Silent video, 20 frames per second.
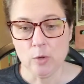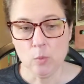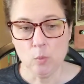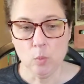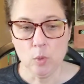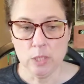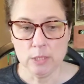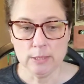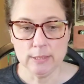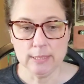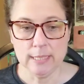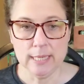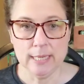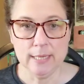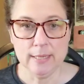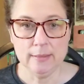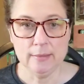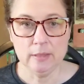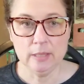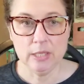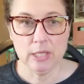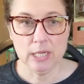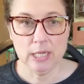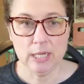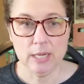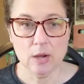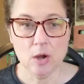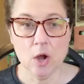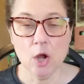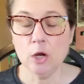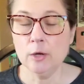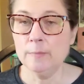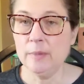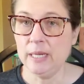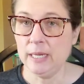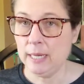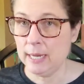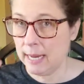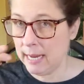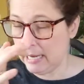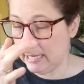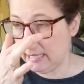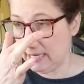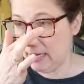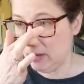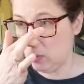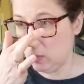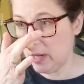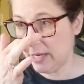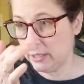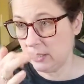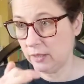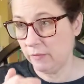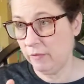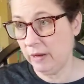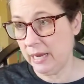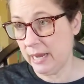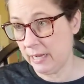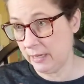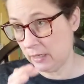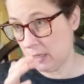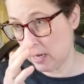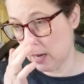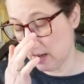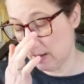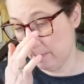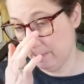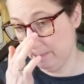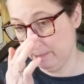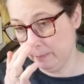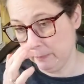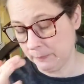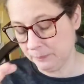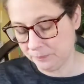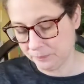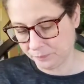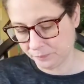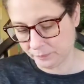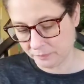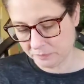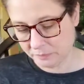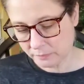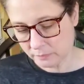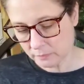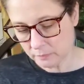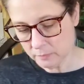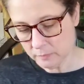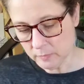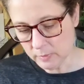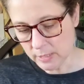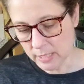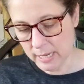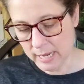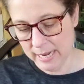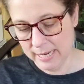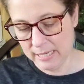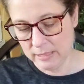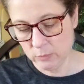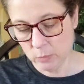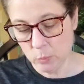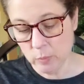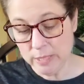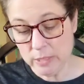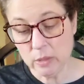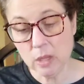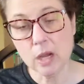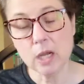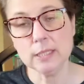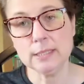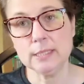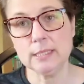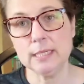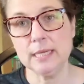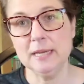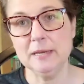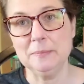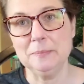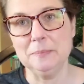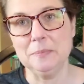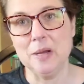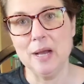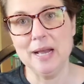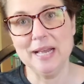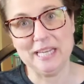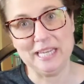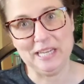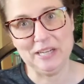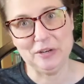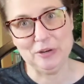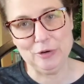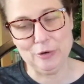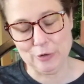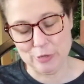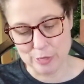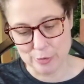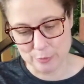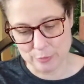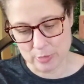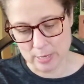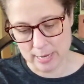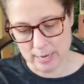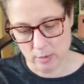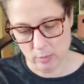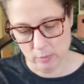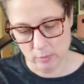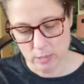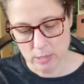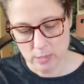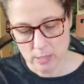was in the Army, and he went to Vietnam, and we lost him a year ago now.